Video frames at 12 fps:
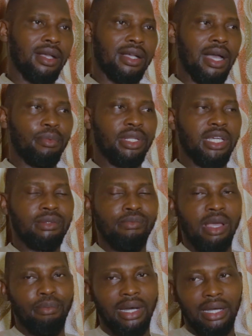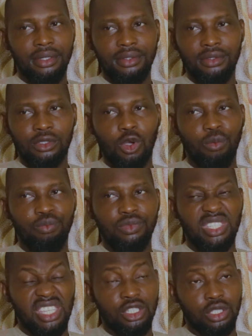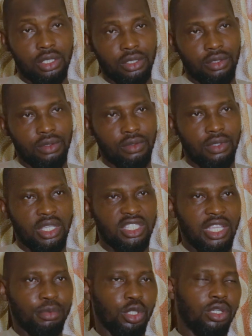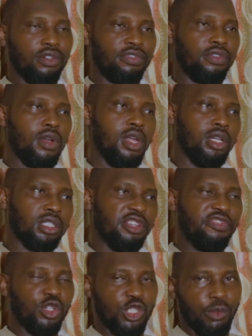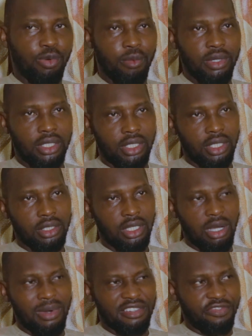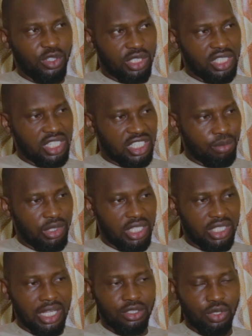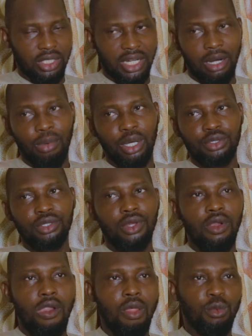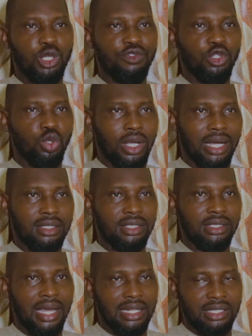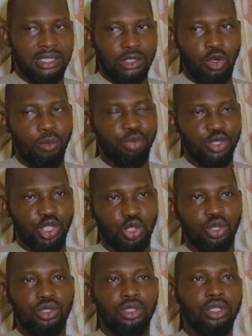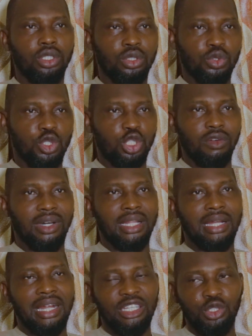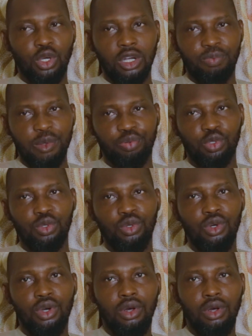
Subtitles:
cabinet member since the inception of the Fourth Republic, about 46 ministers or thereabout. But if you look at that composition, you discover that there are young people